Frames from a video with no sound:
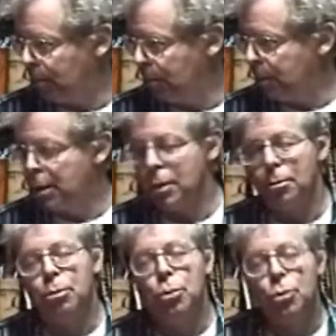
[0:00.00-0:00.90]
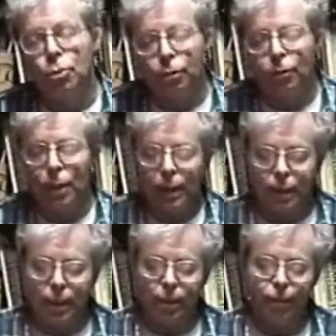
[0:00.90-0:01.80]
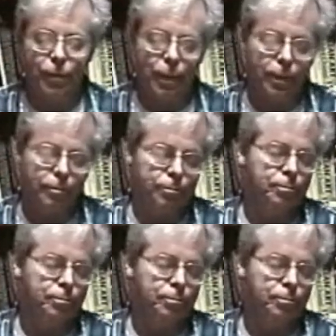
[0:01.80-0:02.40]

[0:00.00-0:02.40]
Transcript: didn't approve of that kind of thing.